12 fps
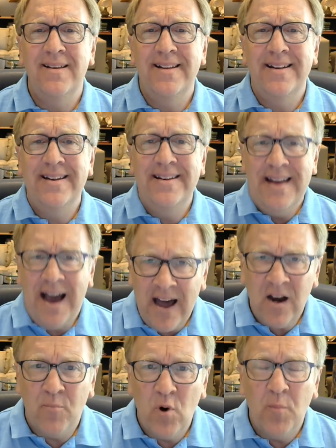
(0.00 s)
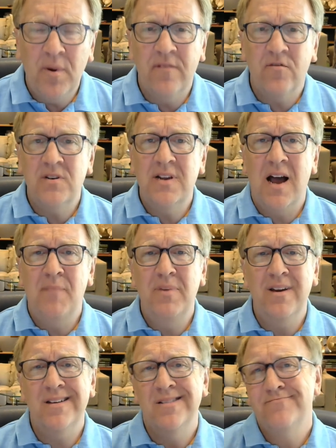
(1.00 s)
not appropriate for a
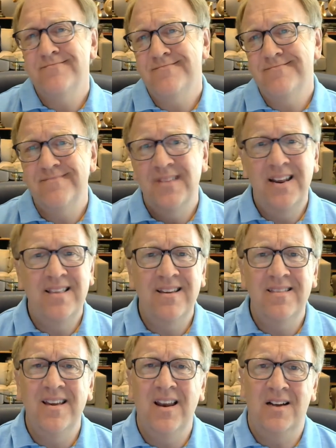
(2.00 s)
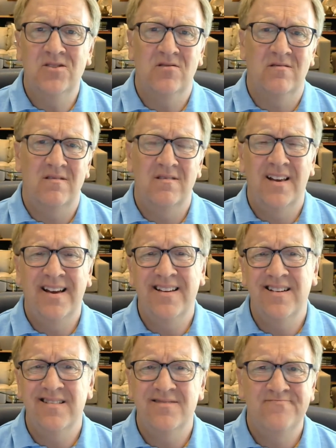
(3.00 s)
topic? Anything theological,
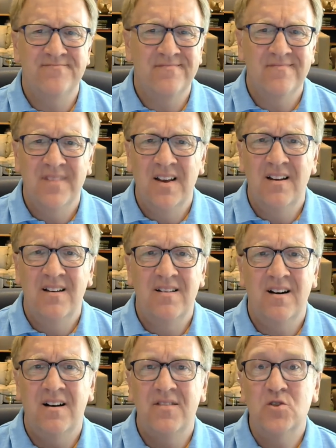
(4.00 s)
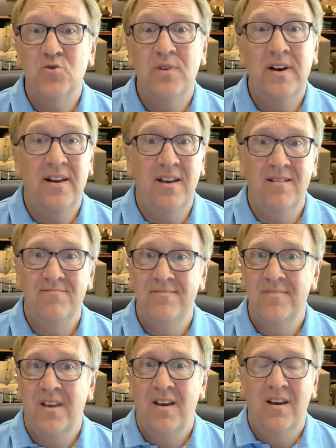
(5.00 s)
like the Trinity.
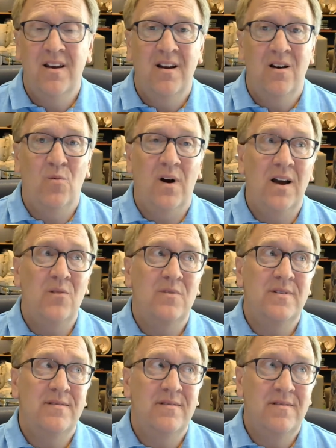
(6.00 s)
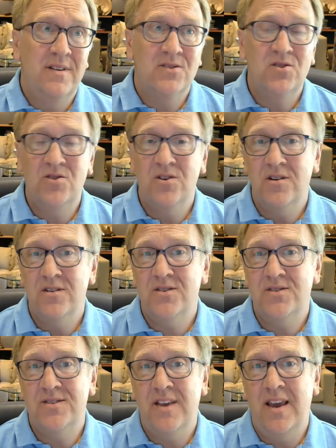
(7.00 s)
Why would this church
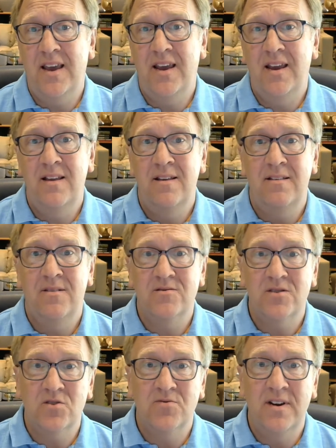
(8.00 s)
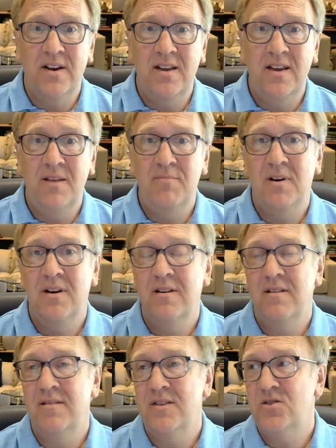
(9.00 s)
say there's a Trinity, but
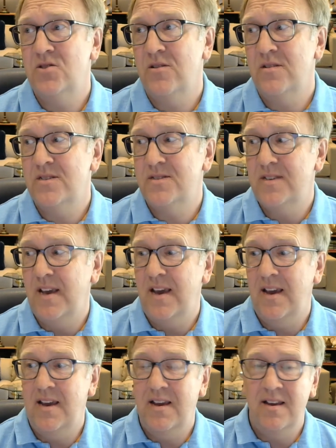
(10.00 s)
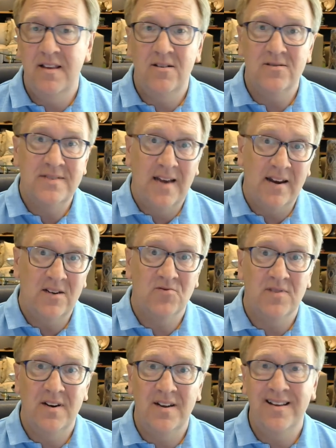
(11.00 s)
this church say there's not a
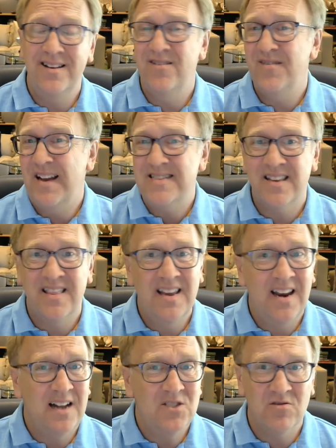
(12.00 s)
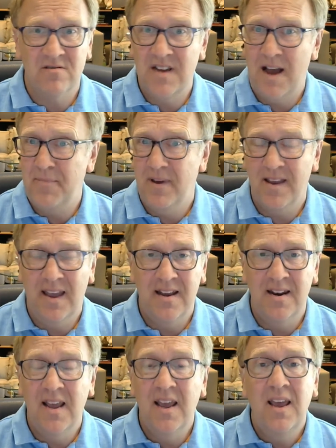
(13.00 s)
Trinity? You know, that's a theological topic,
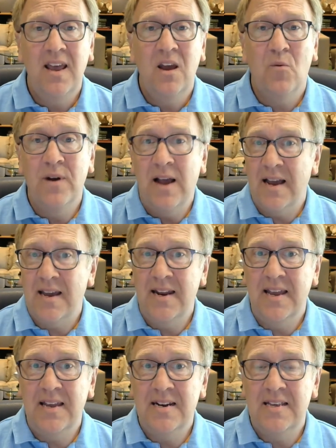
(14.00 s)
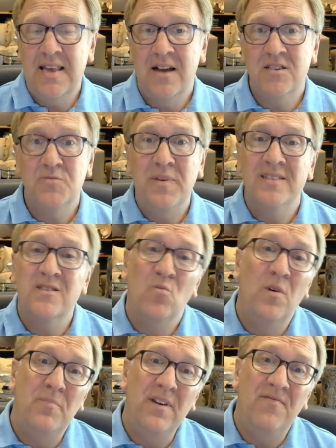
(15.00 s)
and we're not going to get into that just because it
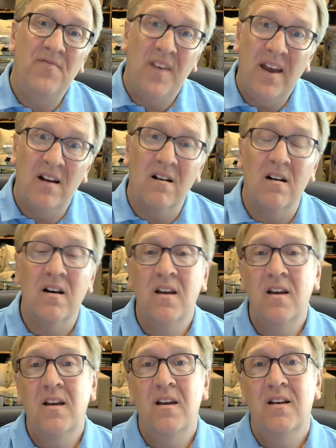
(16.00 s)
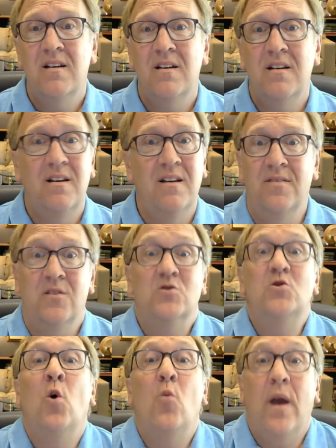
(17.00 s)
wouldn't be fair. There's
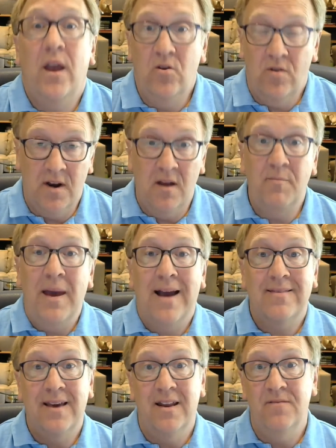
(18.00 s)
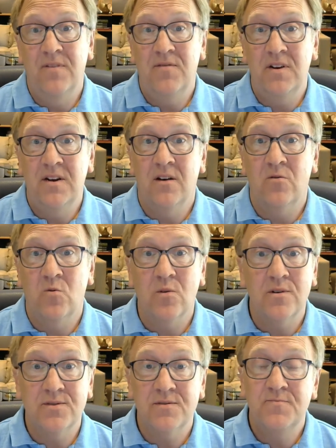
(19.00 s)
no way you could unpack that in 1,500
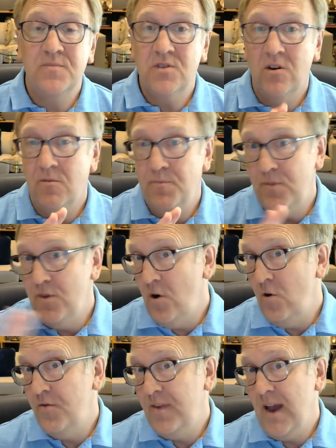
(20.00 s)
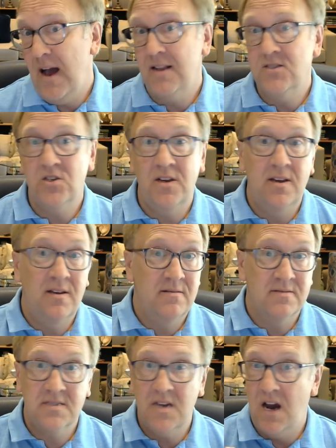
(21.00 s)
words. So no theology
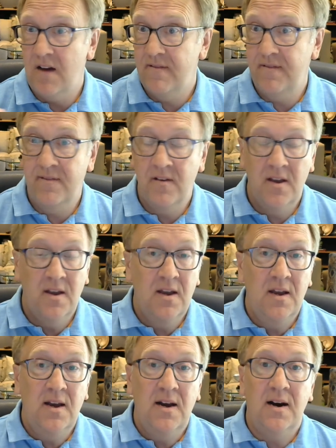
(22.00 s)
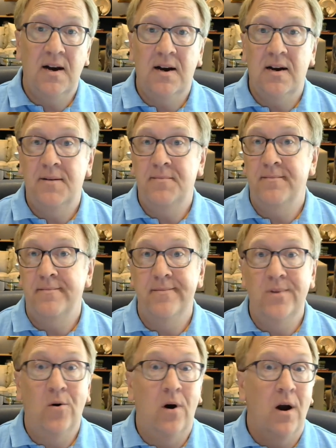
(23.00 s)
stuff,
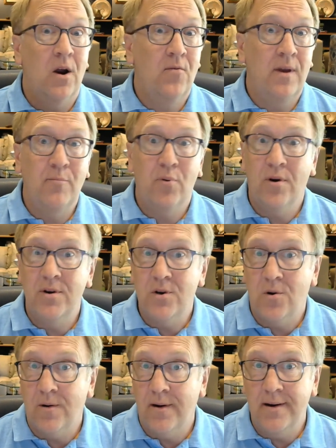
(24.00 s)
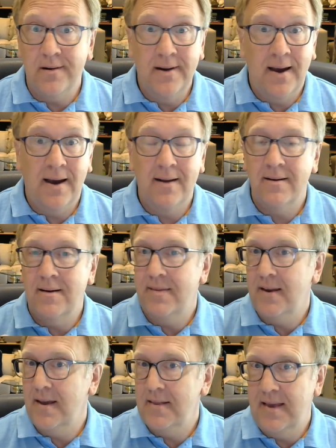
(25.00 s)
no arguing purgatory or not,
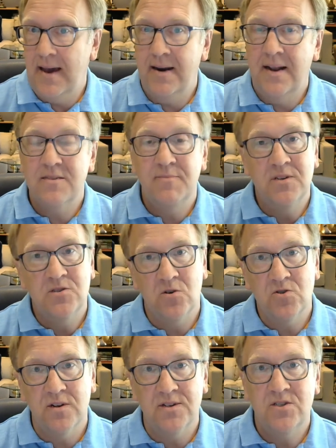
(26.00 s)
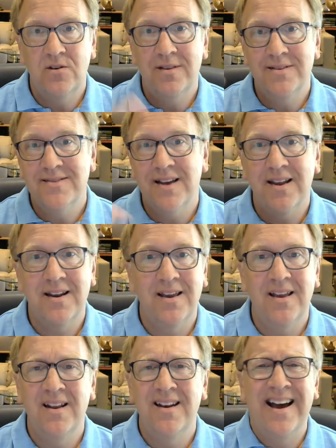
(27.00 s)
nothing like that. It has to be a social issue. And then
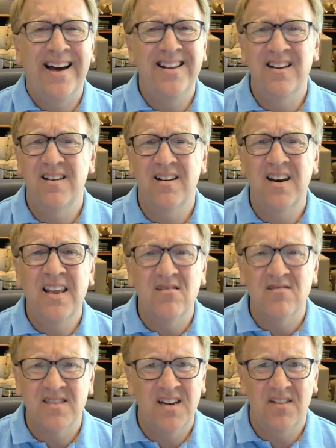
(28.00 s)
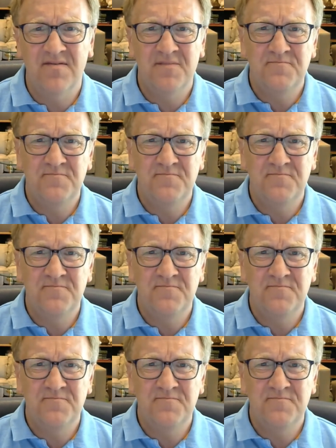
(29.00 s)
secondly, not legal stuff.